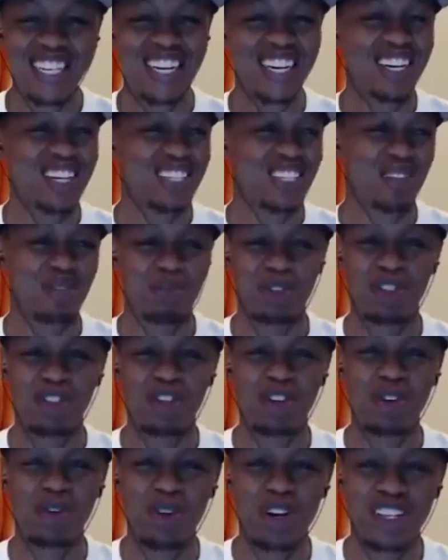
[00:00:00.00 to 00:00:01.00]
I'm
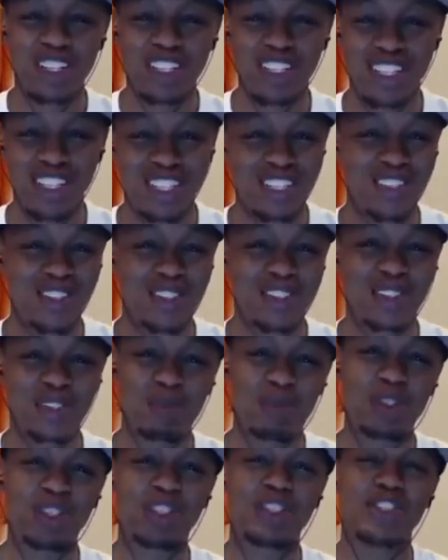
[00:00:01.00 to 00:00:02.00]
so rusty, dude. It's
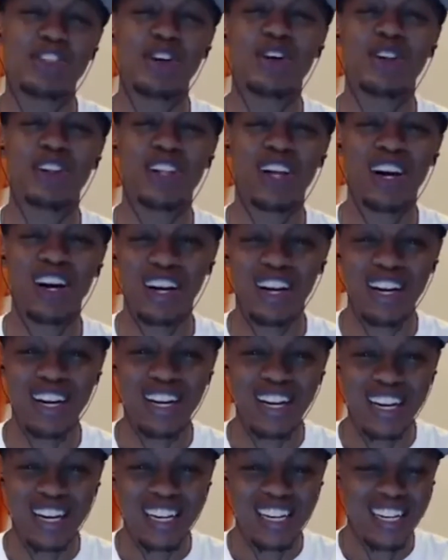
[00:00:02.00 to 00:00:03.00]
been so long.
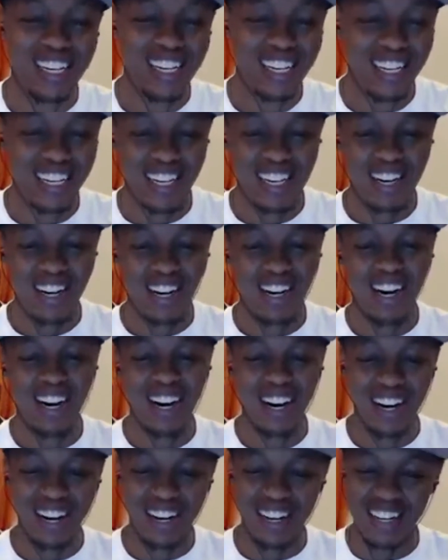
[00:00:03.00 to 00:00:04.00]

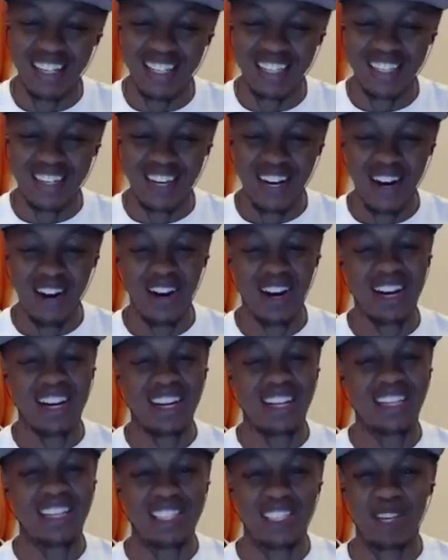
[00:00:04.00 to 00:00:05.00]
All
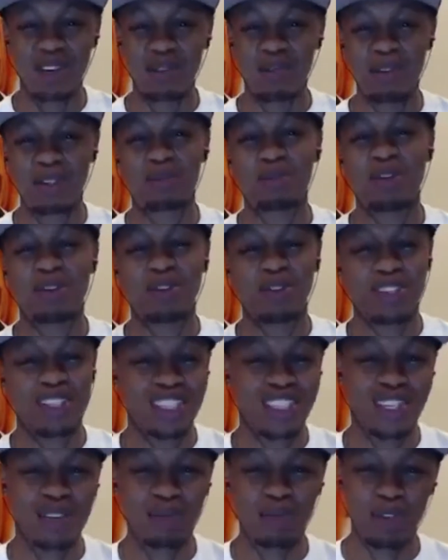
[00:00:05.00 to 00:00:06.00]
right, let's keep this moving.
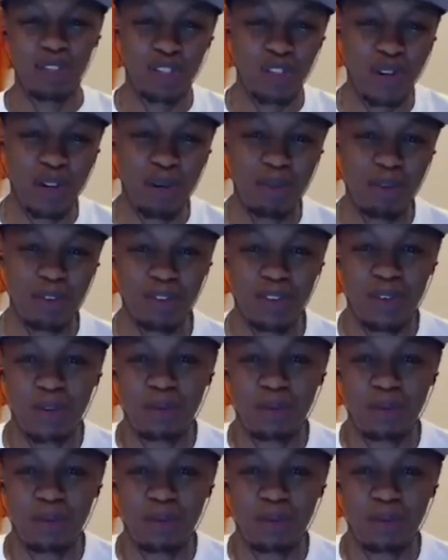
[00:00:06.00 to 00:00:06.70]
Let's keep this train moving.